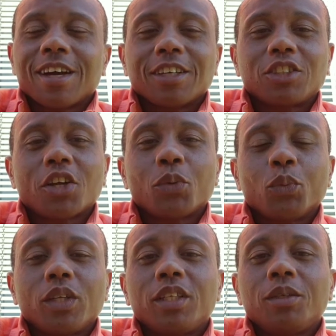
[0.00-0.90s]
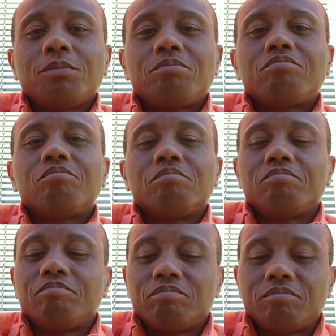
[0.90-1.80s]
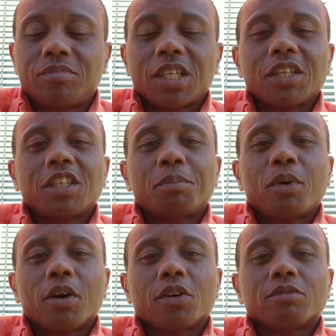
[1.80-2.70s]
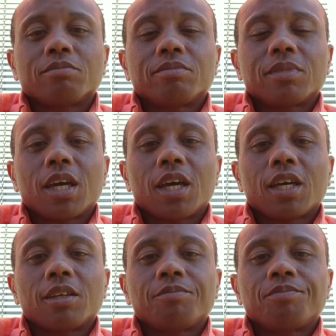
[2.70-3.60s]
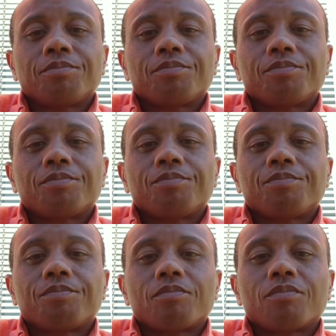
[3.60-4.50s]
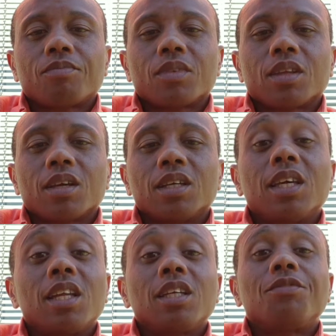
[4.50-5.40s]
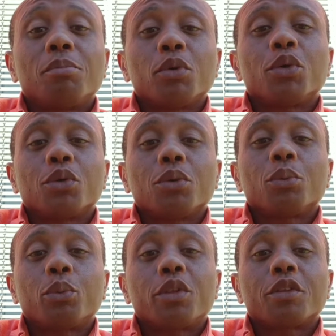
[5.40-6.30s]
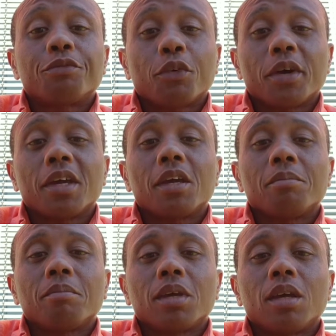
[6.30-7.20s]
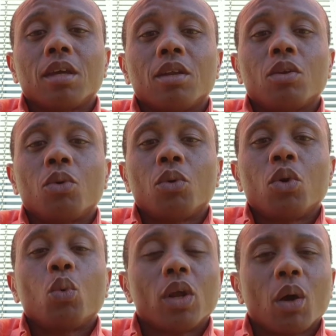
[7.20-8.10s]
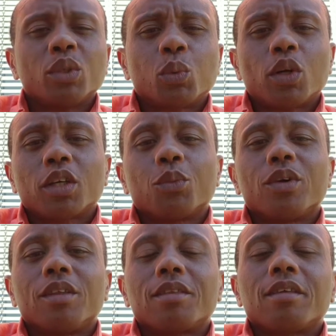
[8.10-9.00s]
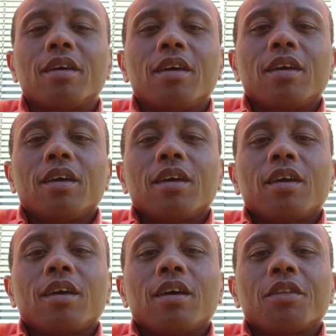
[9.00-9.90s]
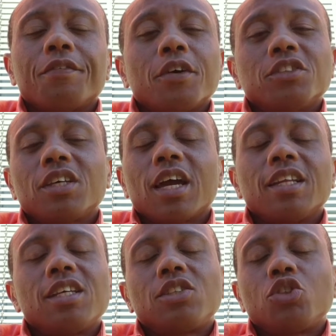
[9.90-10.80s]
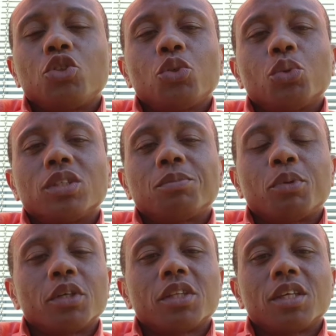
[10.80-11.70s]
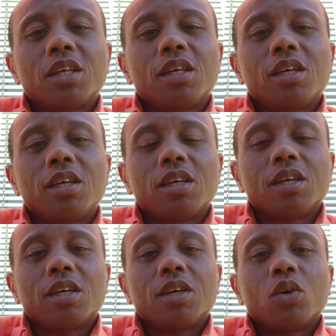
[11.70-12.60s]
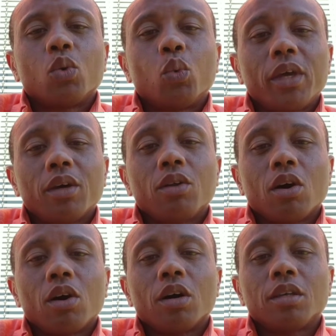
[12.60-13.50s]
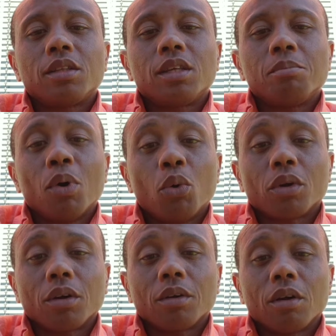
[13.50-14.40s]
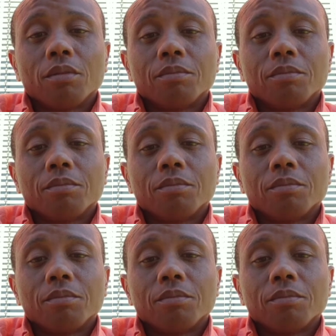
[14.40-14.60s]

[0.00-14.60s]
I started really tearing it apart and getting familiar with the frame and what I was working with. The first thing I needed to do was put the wheel on the motor,